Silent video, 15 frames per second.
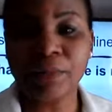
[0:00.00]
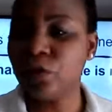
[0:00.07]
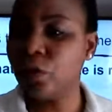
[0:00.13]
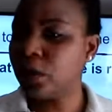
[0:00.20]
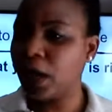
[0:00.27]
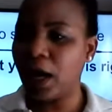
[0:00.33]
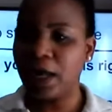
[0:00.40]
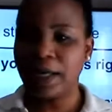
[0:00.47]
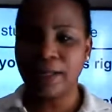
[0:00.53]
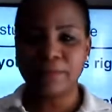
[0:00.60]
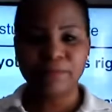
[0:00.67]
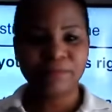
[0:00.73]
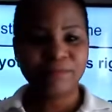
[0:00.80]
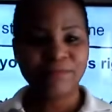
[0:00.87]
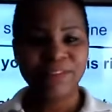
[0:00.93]
You got it.
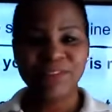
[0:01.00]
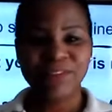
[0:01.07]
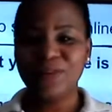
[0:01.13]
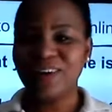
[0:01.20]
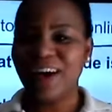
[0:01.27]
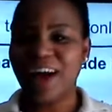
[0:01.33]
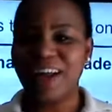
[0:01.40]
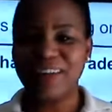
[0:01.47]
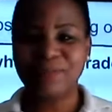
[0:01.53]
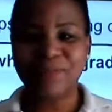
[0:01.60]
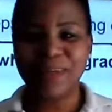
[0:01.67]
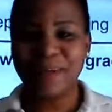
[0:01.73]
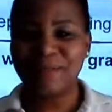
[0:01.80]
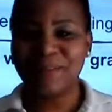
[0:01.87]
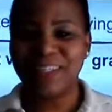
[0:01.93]
You got it,
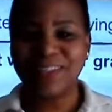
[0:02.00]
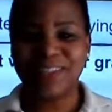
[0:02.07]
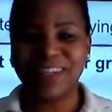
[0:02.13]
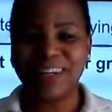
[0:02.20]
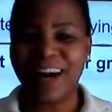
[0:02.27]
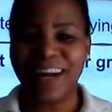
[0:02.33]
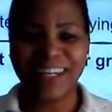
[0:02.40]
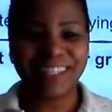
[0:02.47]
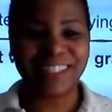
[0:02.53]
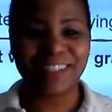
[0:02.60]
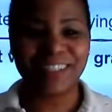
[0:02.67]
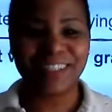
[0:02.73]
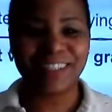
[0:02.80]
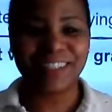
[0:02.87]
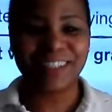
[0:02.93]
baby. You got
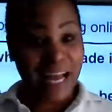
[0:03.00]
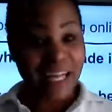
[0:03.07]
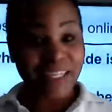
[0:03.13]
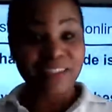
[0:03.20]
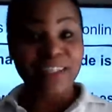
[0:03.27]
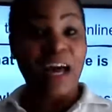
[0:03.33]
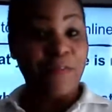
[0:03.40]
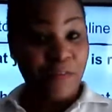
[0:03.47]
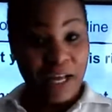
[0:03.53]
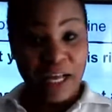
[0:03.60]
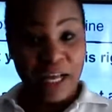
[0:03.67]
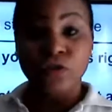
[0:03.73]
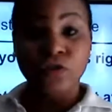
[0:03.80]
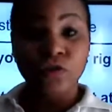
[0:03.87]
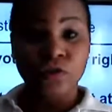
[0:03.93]
it. The phrase, la
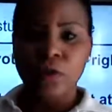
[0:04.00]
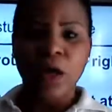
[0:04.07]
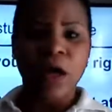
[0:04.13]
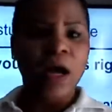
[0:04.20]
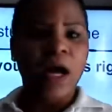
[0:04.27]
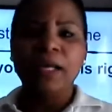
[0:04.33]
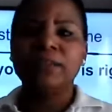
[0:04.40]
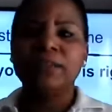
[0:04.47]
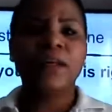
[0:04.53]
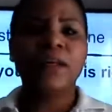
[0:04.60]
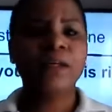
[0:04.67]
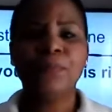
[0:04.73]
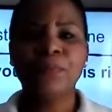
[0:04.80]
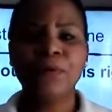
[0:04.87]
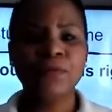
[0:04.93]
phrase du jour. It's
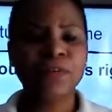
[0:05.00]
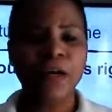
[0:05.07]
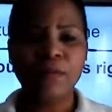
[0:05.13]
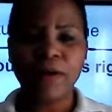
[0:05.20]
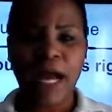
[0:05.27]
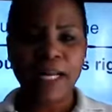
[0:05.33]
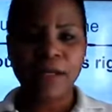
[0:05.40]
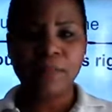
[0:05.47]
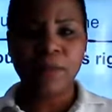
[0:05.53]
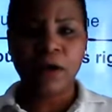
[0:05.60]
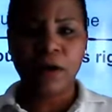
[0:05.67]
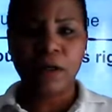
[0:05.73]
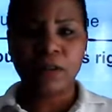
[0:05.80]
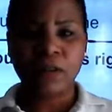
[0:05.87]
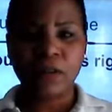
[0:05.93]
going to improve your writing
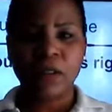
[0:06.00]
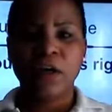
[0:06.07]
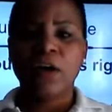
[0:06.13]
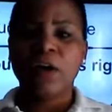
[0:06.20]
mark.